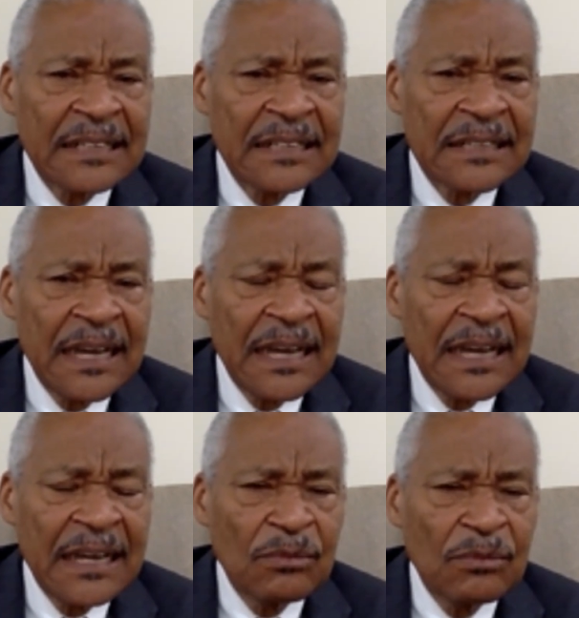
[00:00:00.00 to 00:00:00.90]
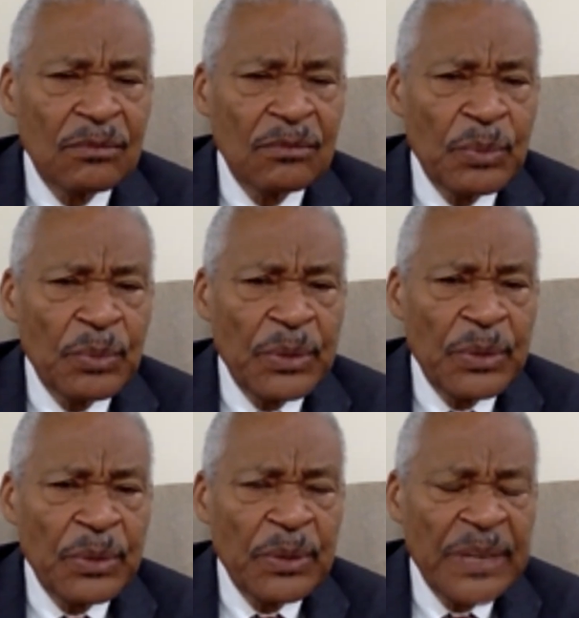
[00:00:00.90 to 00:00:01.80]
we
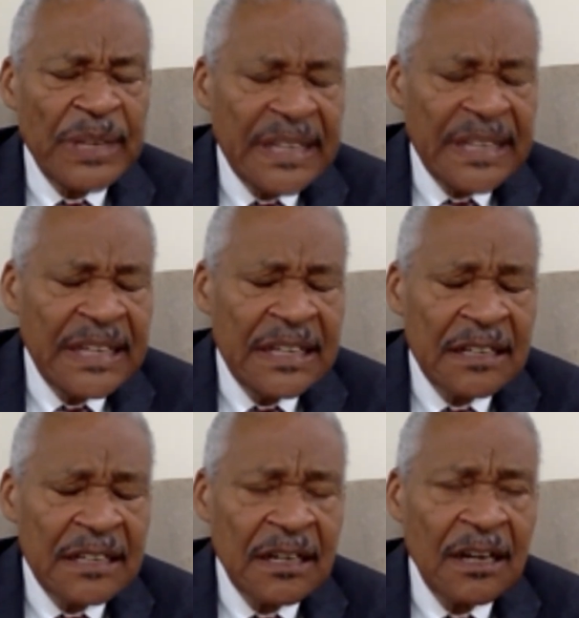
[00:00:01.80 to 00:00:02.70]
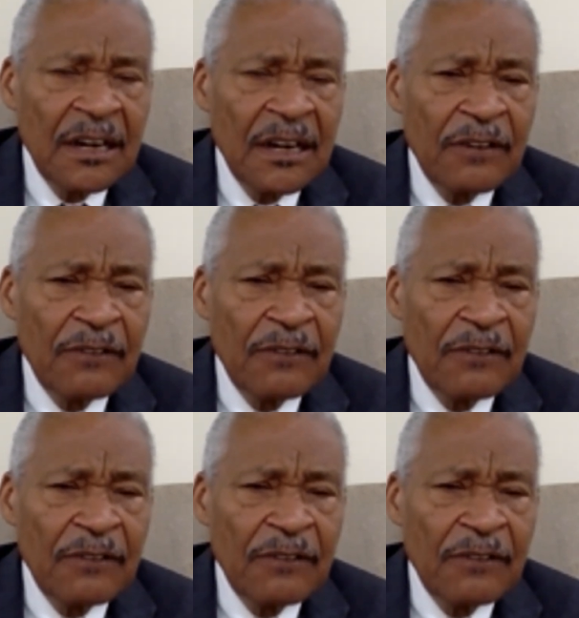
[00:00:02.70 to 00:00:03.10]
heal from the